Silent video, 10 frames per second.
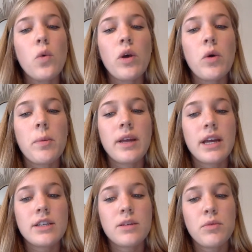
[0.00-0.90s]
we will
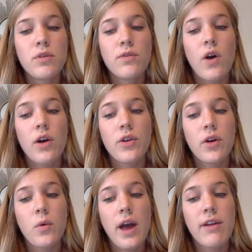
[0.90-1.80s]
begin to move farther
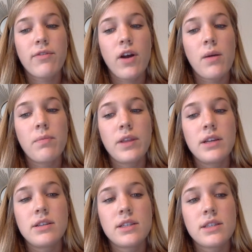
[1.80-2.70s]
away from
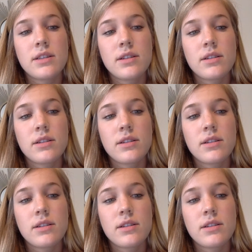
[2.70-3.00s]
these